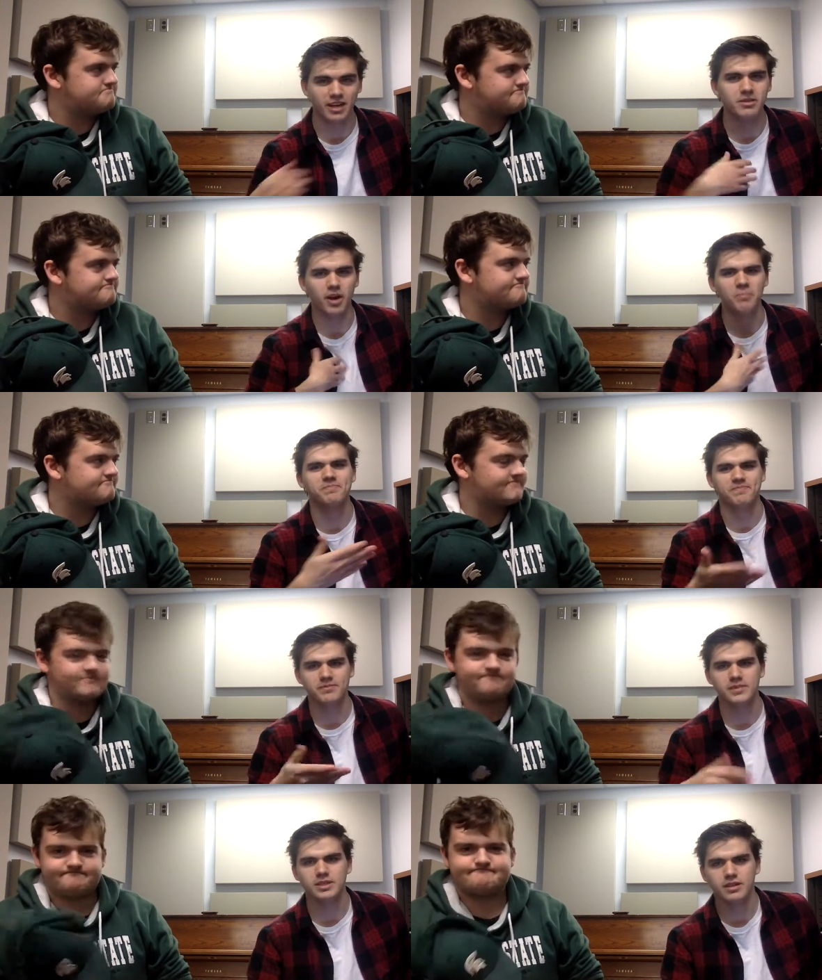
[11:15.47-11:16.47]
Speaker 1: Yeah. you know,
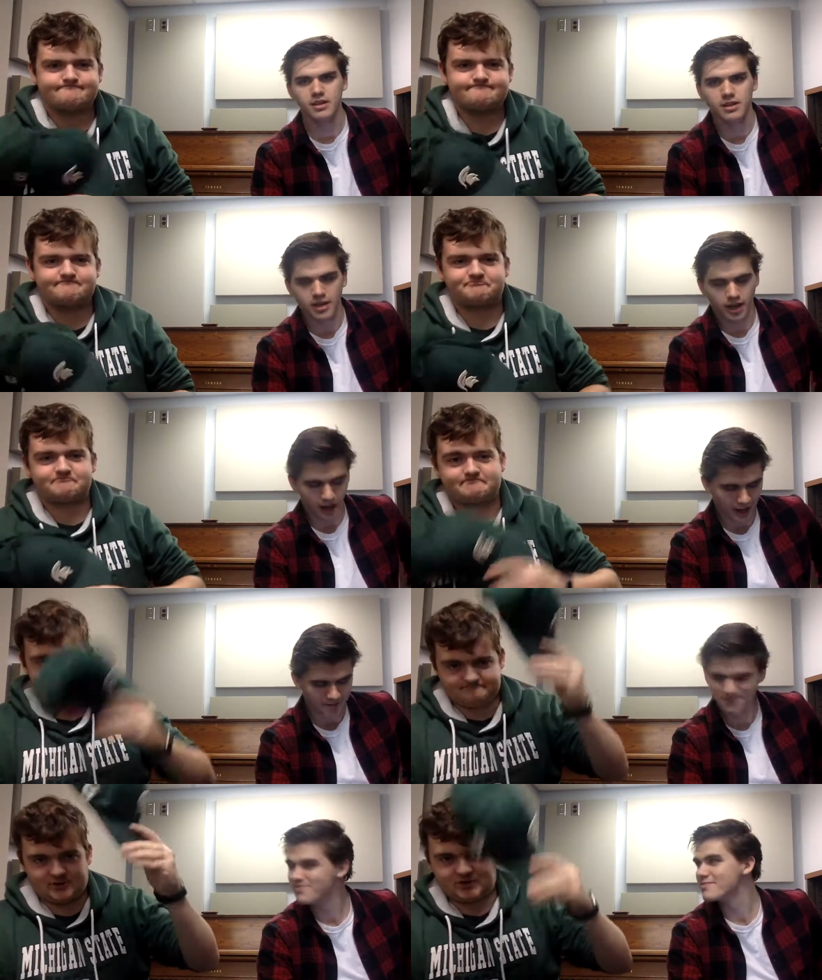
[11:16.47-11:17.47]

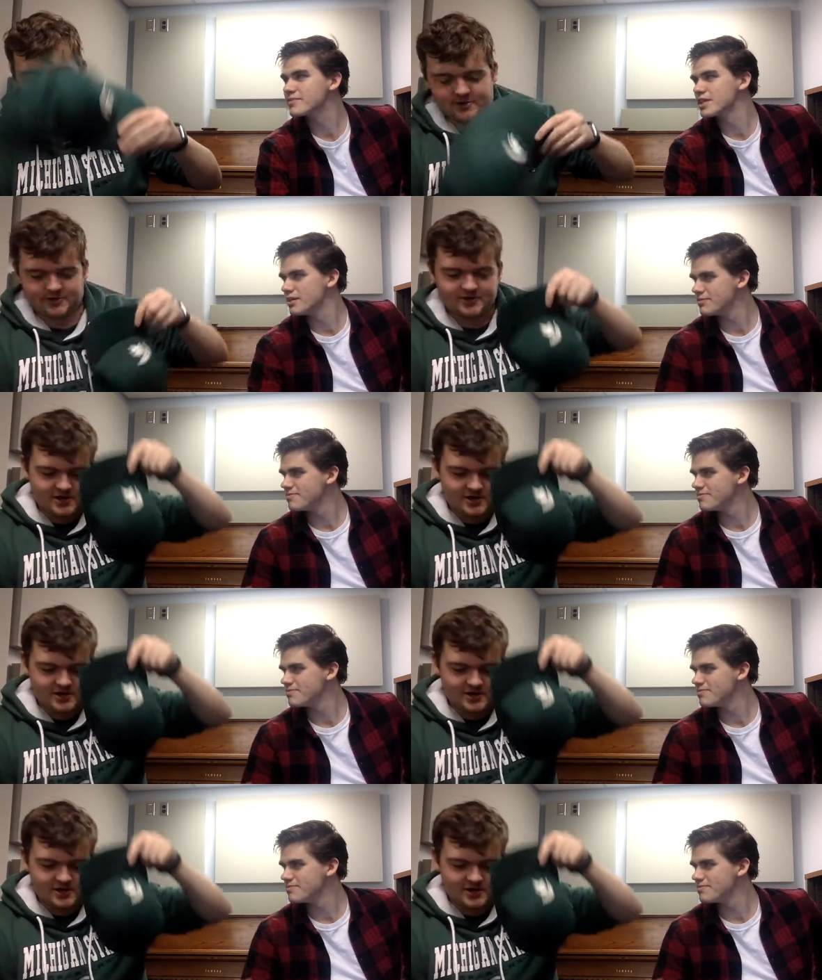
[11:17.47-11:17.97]
um, Mr. Harold.